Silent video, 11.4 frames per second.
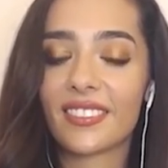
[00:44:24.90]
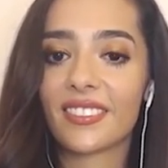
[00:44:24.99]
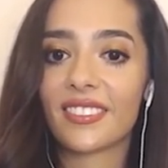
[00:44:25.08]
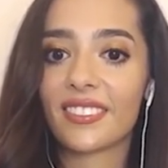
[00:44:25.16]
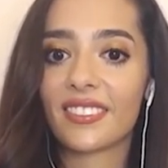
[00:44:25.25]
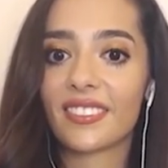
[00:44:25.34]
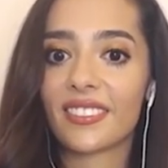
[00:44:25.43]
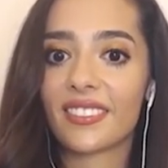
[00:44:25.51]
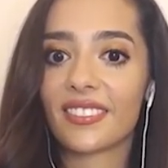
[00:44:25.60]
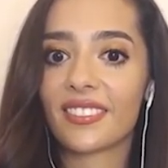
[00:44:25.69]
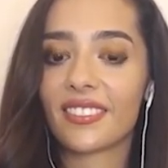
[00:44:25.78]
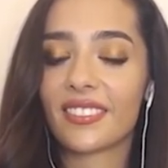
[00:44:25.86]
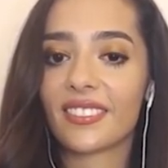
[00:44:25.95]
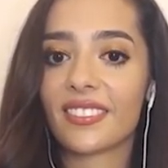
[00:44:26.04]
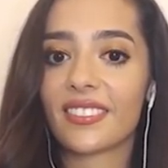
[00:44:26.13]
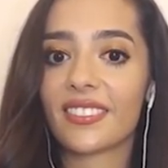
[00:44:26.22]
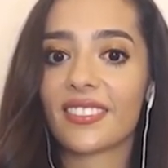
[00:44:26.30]

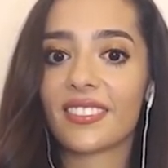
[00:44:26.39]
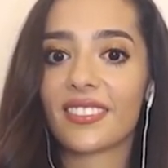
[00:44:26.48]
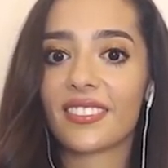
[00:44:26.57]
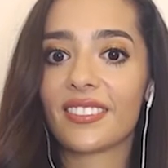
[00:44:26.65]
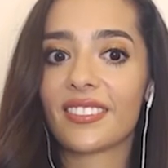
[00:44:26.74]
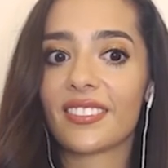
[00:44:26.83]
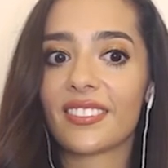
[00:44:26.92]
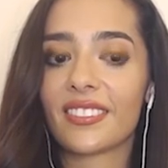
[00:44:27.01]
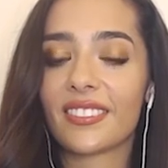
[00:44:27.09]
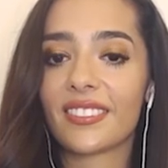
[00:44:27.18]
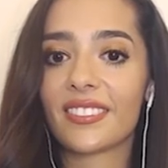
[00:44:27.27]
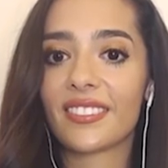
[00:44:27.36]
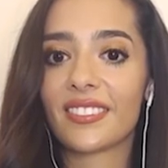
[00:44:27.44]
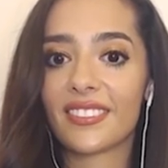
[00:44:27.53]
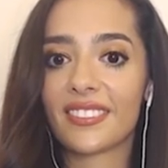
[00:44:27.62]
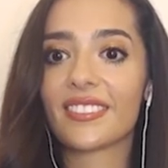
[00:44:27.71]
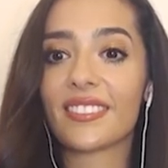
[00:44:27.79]

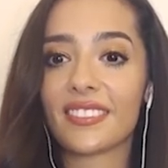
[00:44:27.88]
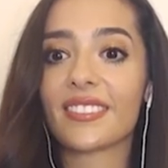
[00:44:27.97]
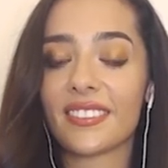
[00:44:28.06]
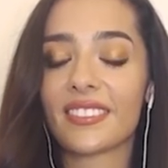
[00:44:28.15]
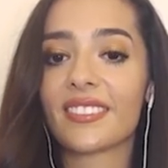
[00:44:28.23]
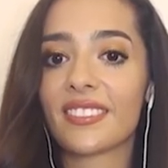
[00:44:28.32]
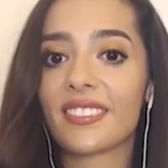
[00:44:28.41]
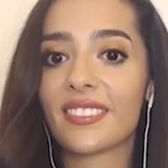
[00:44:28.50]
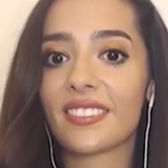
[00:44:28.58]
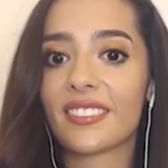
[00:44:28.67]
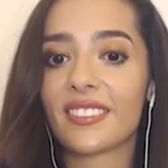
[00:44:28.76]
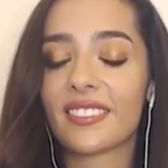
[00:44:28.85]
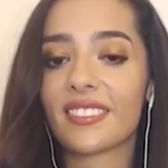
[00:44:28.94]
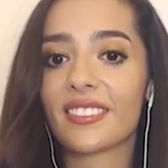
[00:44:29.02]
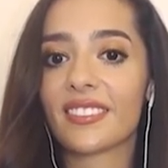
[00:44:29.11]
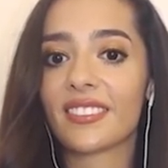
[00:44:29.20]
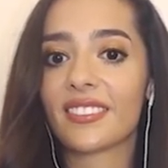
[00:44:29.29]

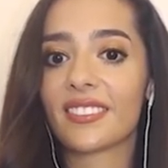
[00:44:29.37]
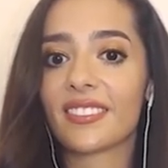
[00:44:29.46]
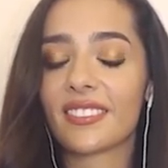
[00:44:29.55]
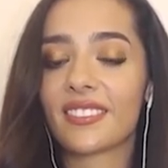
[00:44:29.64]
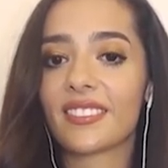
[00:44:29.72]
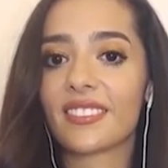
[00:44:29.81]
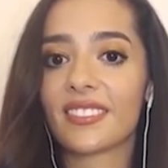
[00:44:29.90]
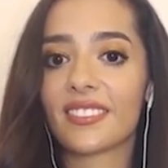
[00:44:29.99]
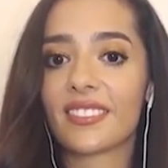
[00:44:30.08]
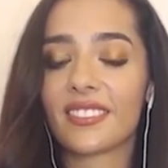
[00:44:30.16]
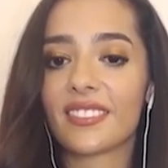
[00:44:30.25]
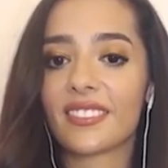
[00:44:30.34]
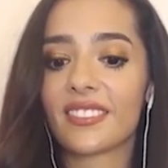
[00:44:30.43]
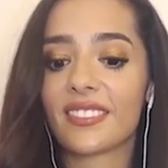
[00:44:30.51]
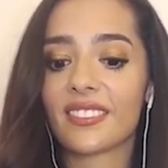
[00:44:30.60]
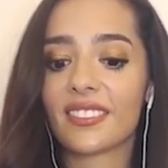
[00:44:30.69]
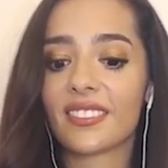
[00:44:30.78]

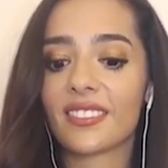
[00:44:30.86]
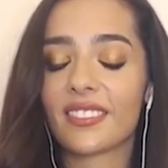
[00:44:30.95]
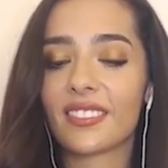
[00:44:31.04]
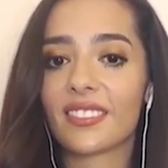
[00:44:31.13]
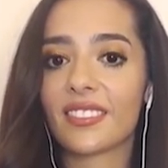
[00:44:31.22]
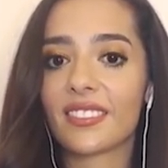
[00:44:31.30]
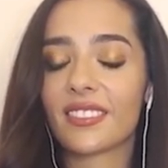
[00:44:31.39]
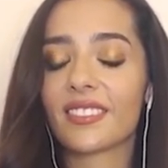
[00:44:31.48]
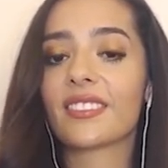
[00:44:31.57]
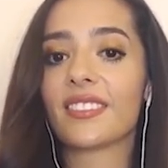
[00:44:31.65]
The person shown says nothing.